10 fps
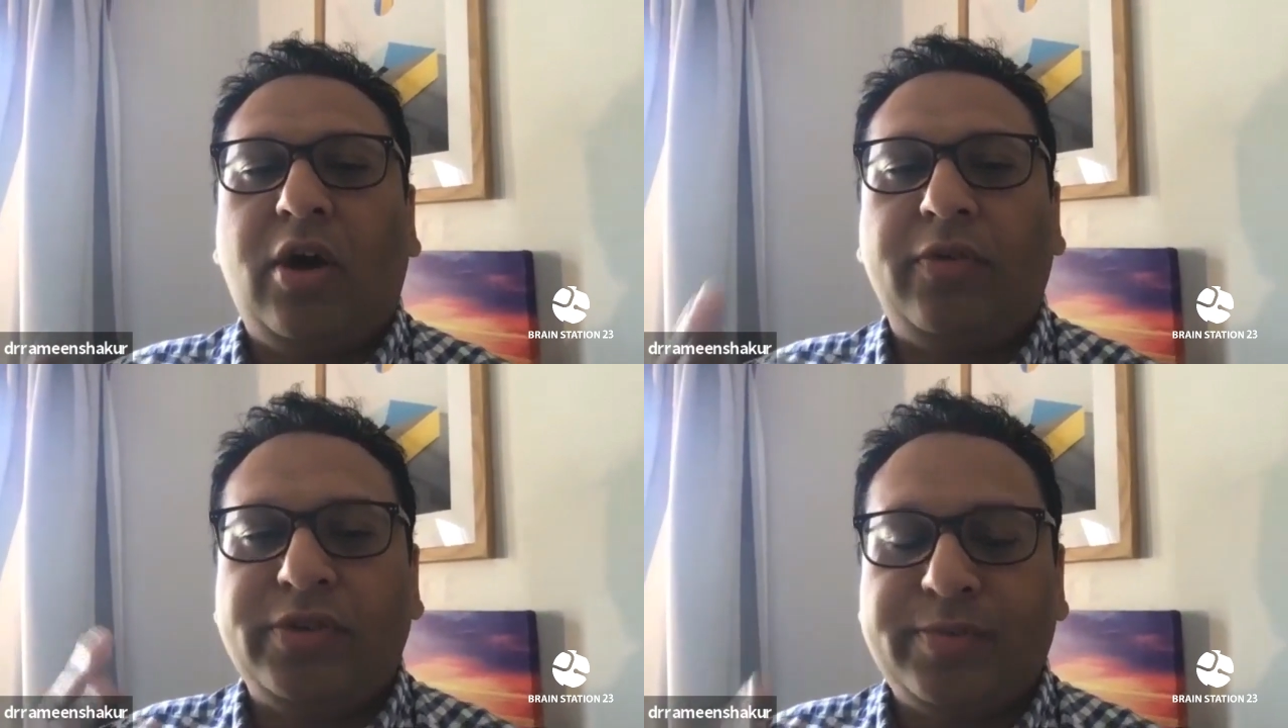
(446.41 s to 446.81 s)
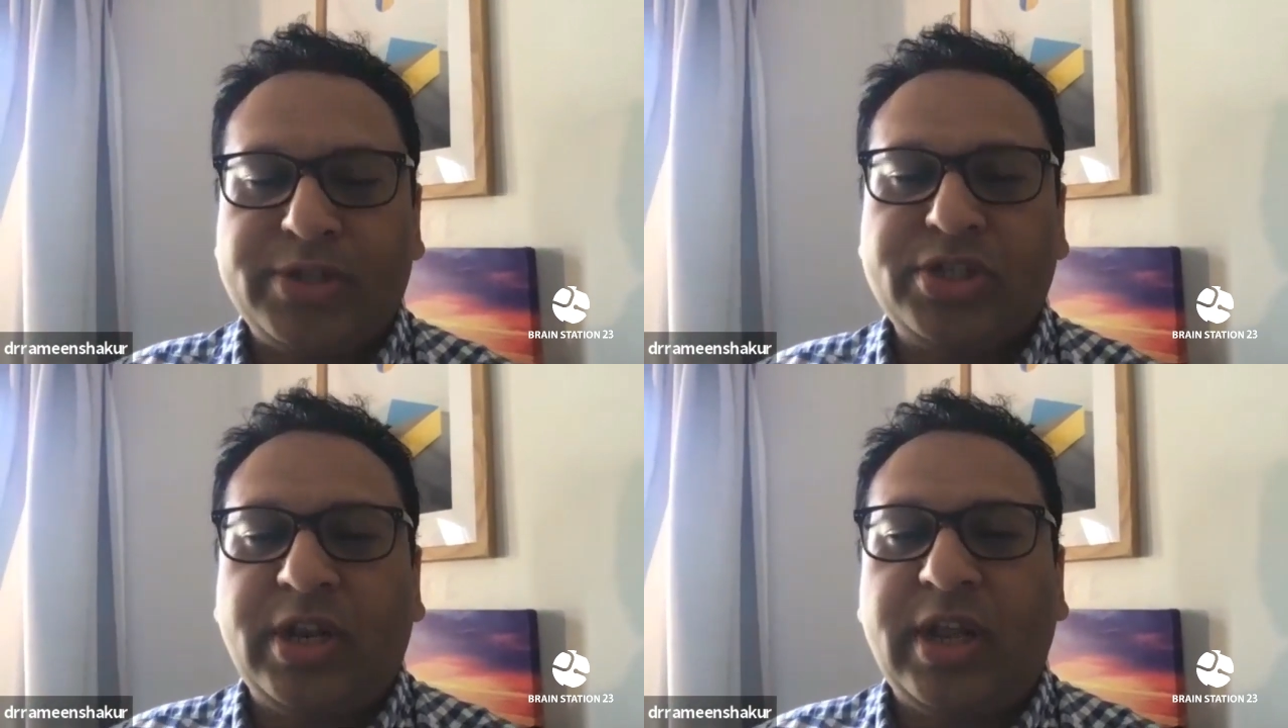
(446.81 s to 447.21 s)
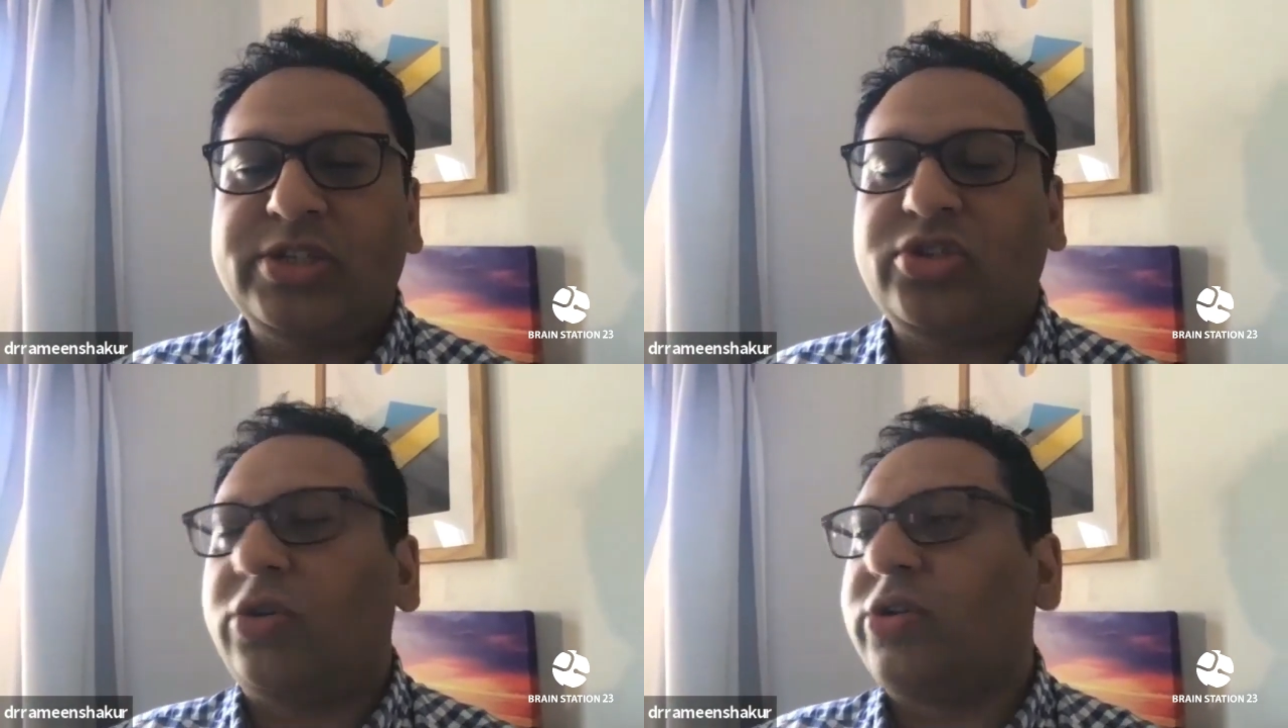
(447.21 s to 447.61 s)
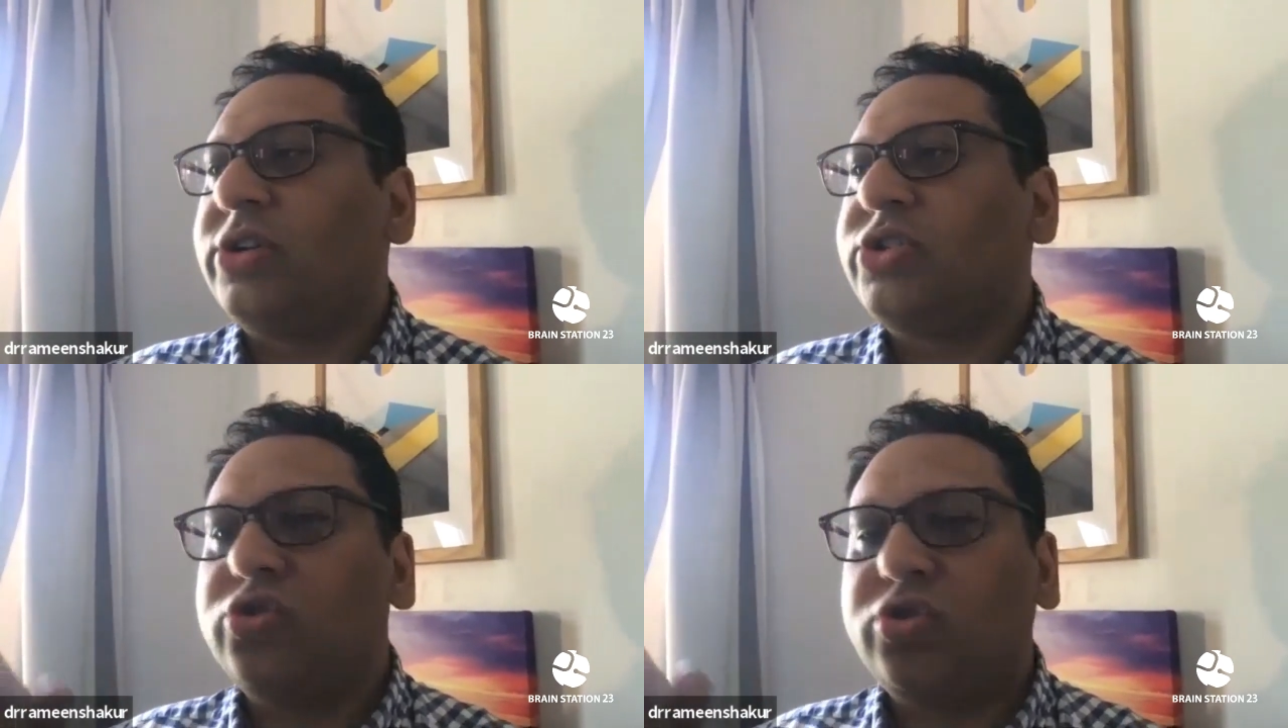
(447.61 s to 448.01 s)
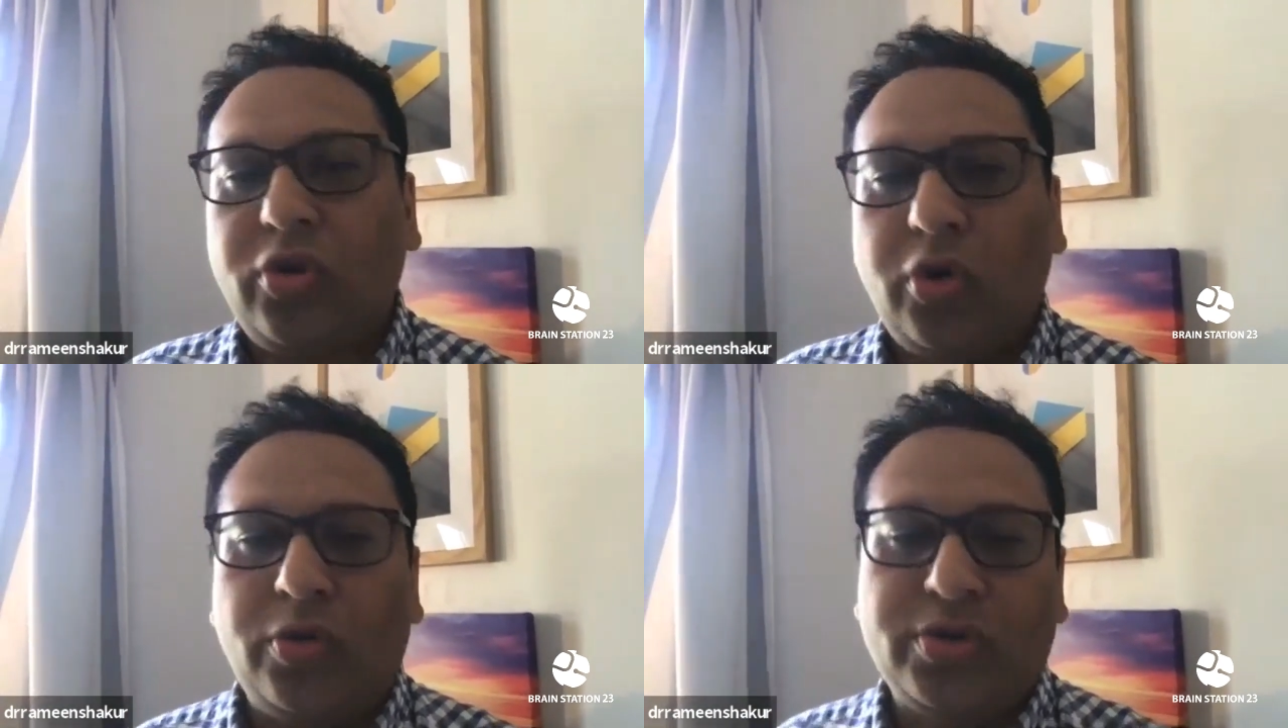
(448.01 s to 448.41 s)
of specialized doctors to
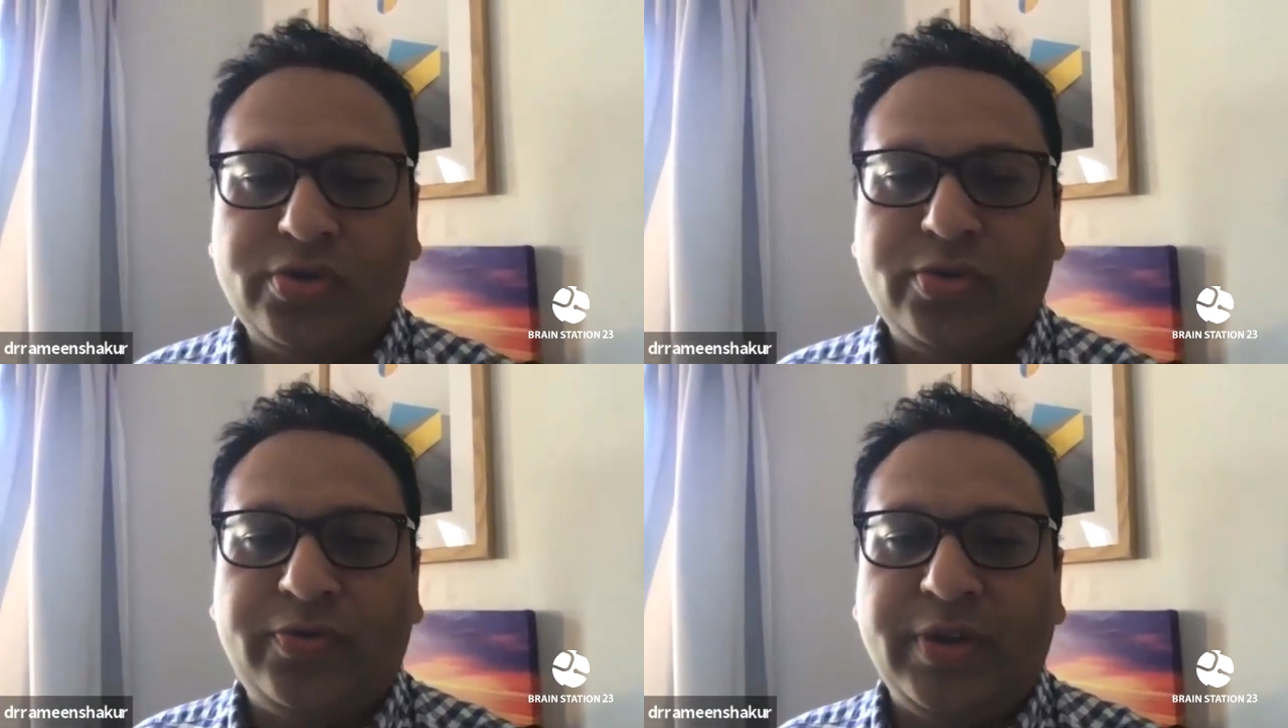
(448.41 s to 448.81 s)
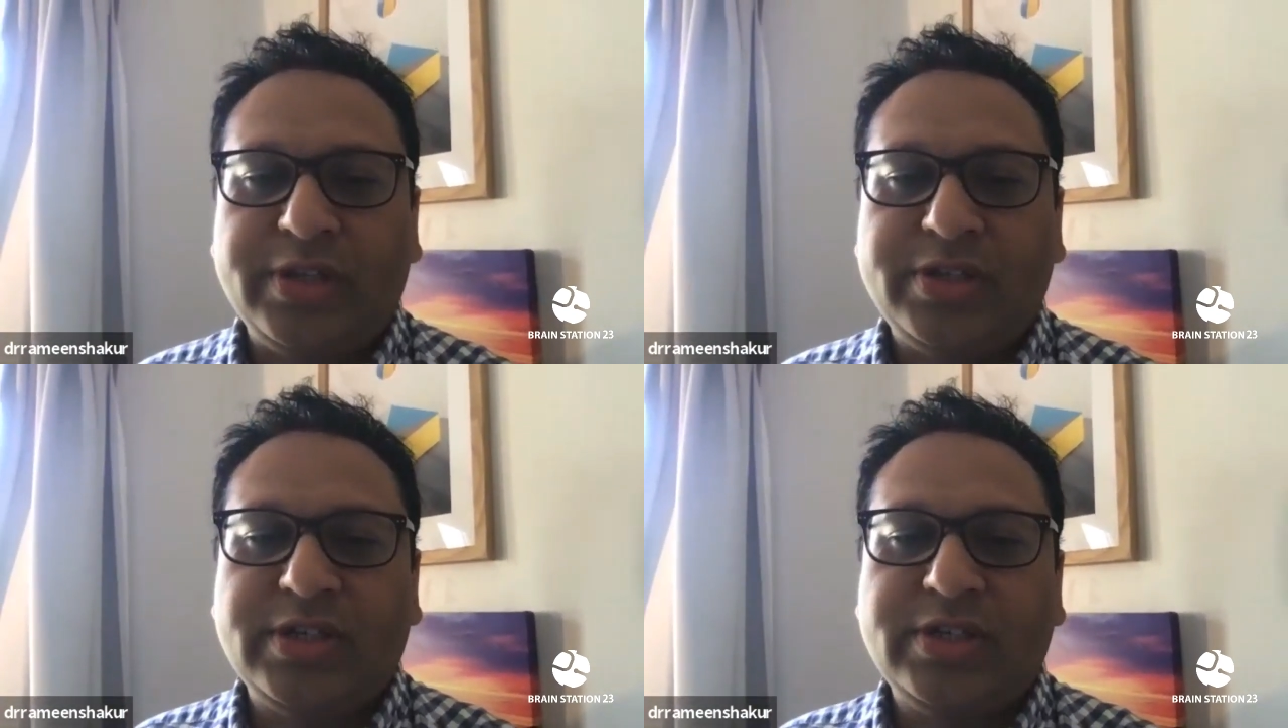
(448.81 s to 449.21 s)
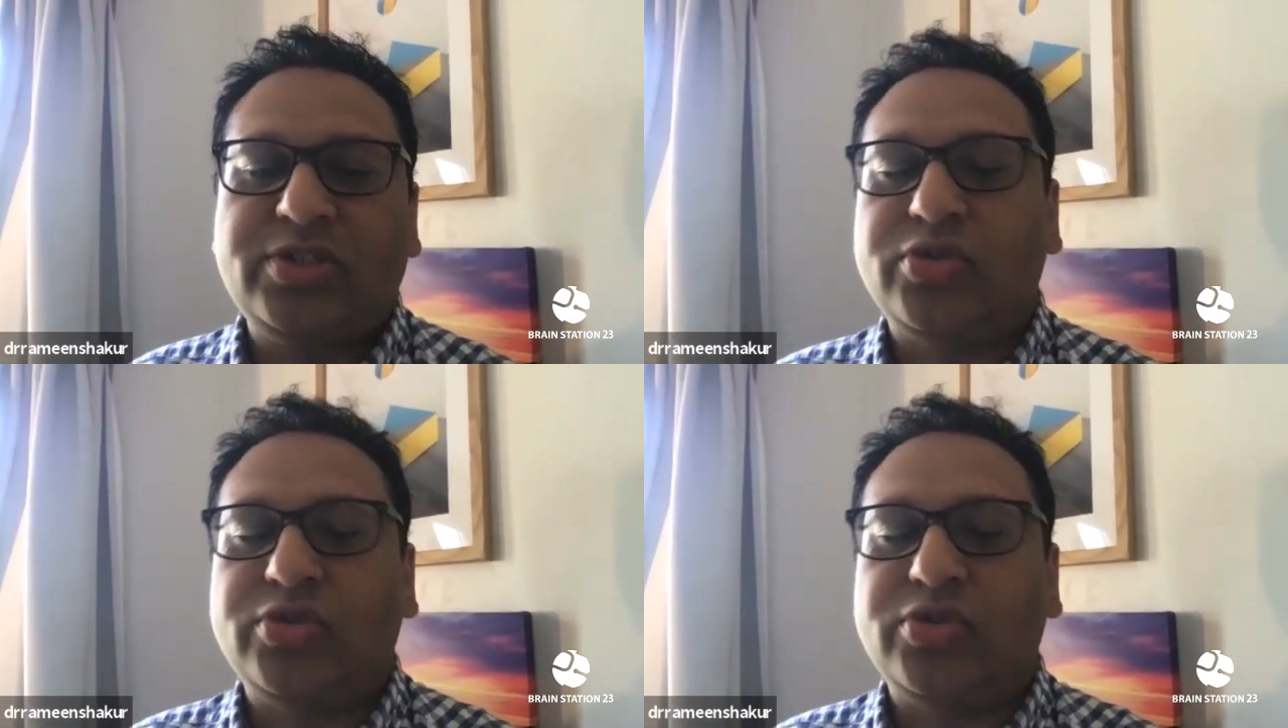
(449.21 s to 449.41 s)
go to villages,